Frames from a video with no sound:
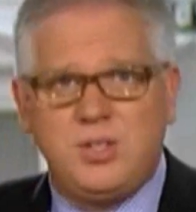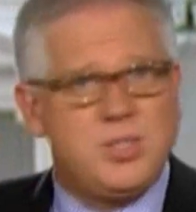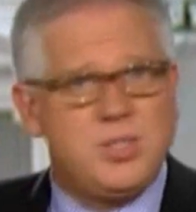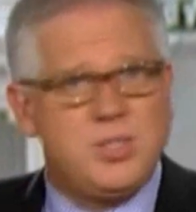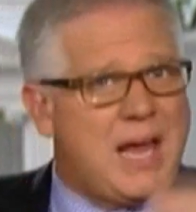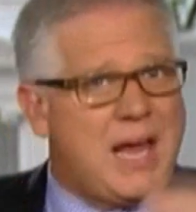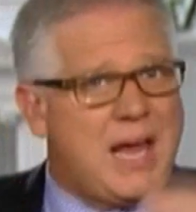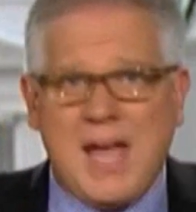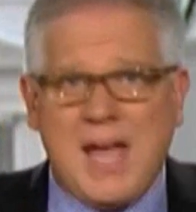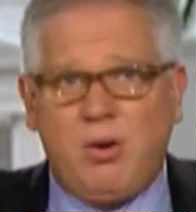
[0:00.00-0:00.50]
just
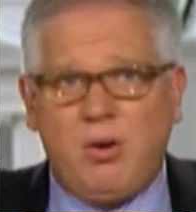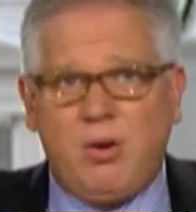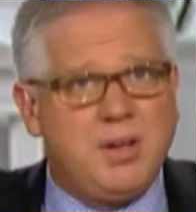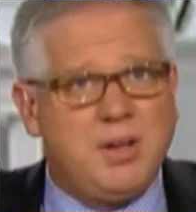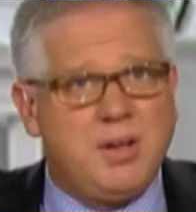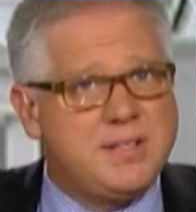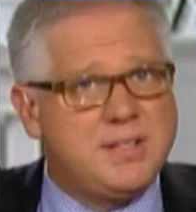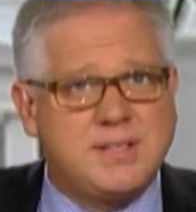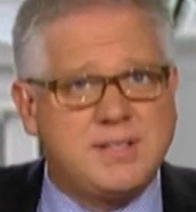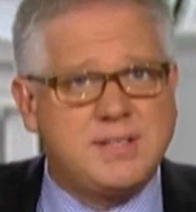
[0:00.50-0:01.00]
add all of
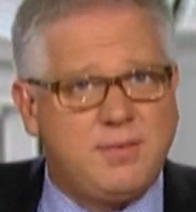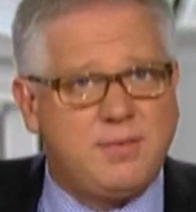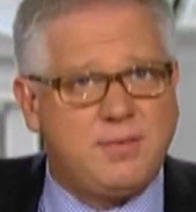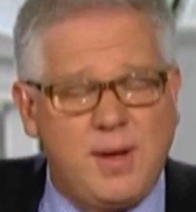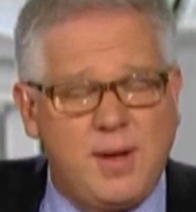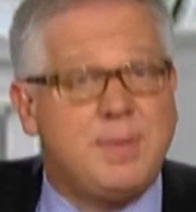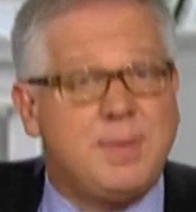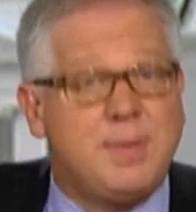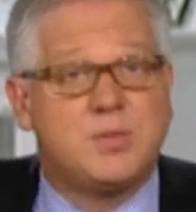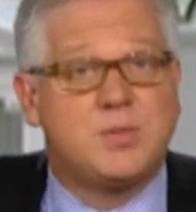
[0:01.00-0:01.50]
this stuff
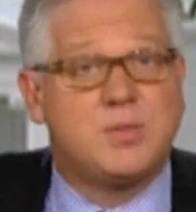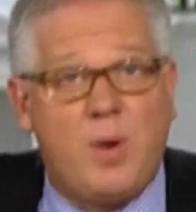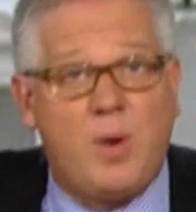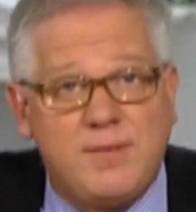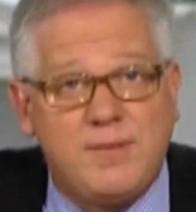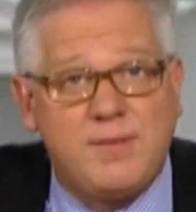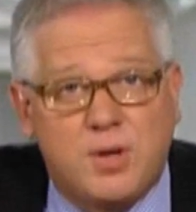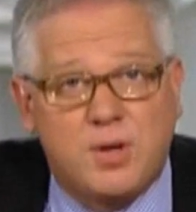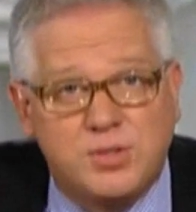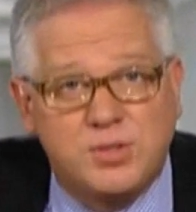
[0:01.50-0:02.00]
up. His
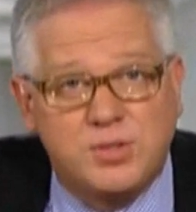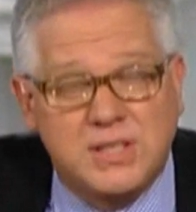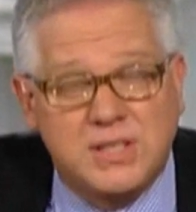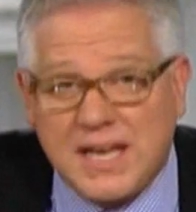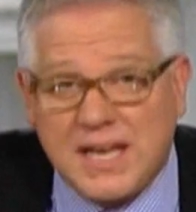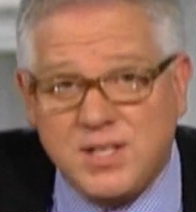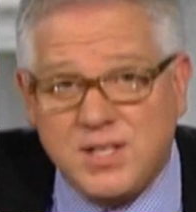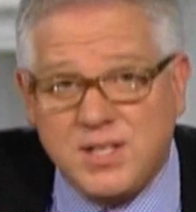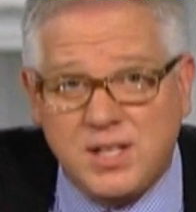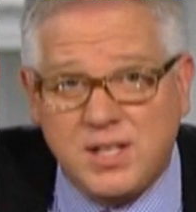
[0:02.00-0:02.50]
wife goes
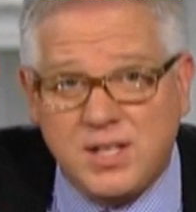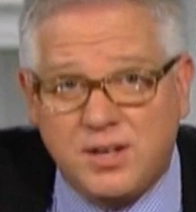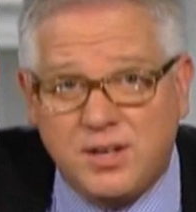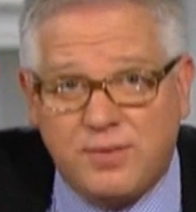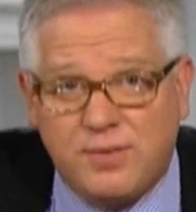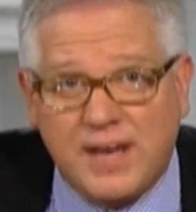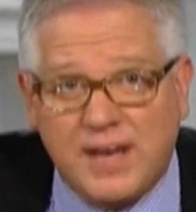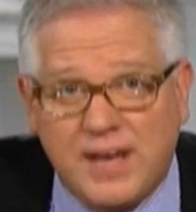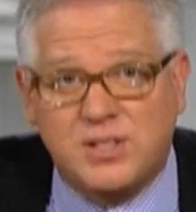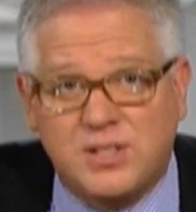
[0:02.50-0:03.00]
against the
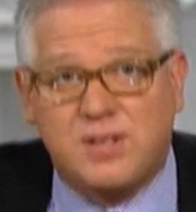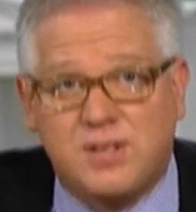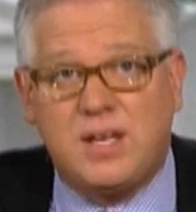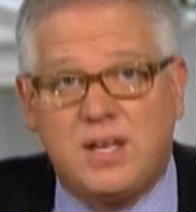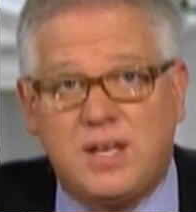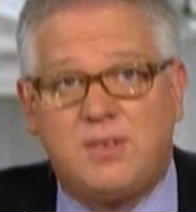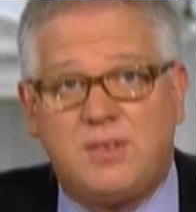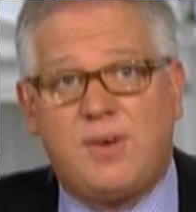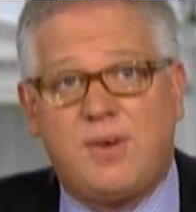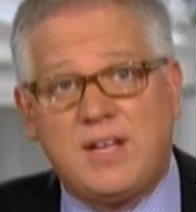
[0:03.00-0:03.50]
advice of the
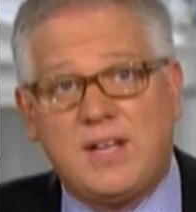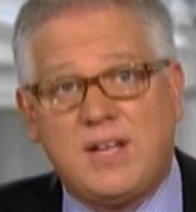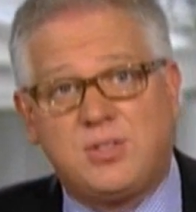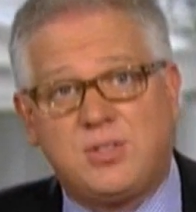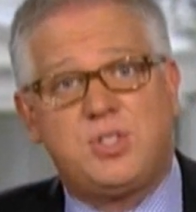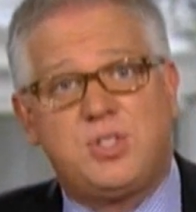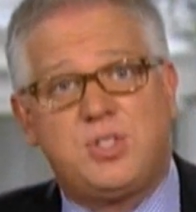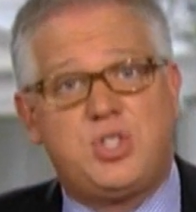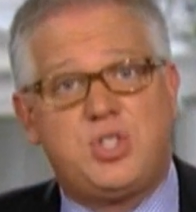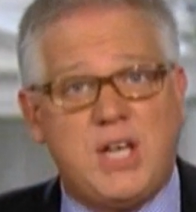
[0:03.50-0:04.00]

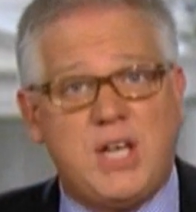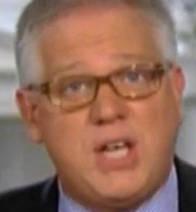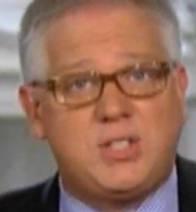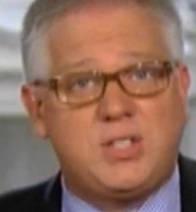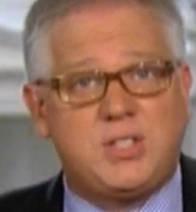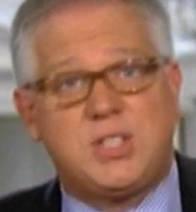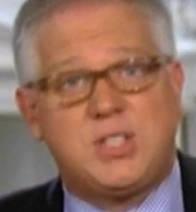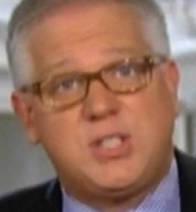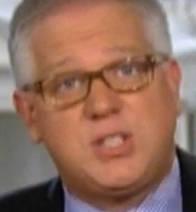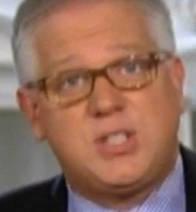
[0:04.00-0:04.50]
advisors, jets
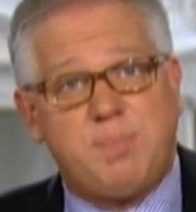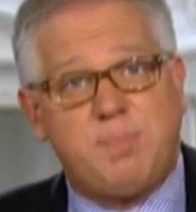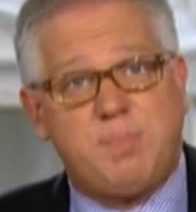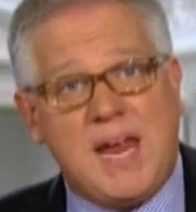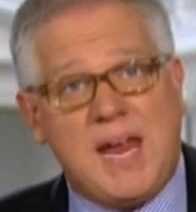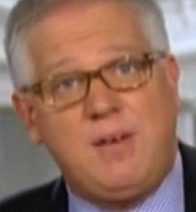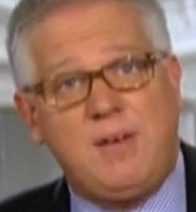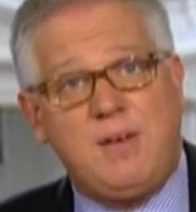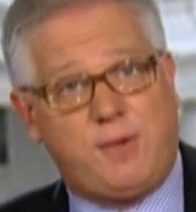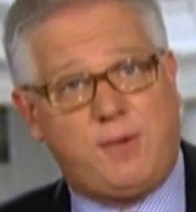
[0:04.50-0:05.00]
to
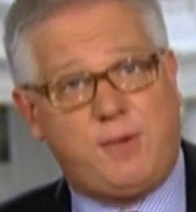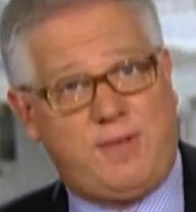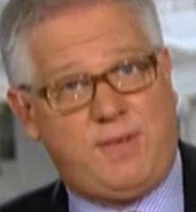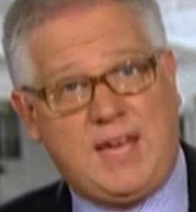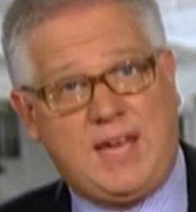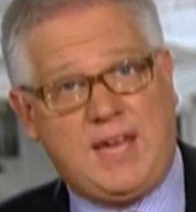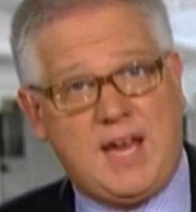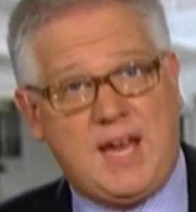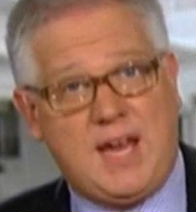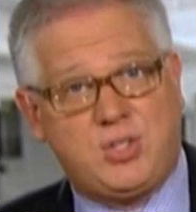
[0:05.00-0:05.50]
Spain for a
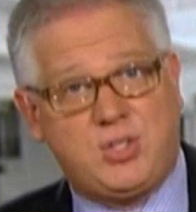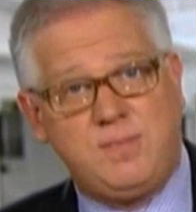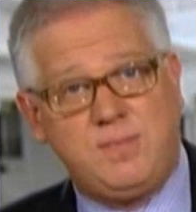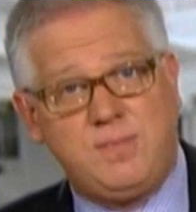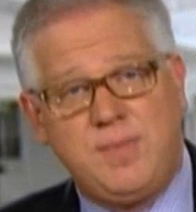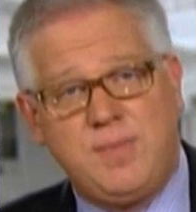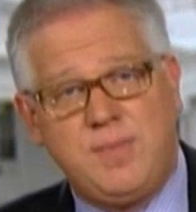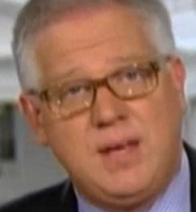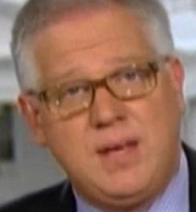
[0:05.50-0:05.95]
vacation.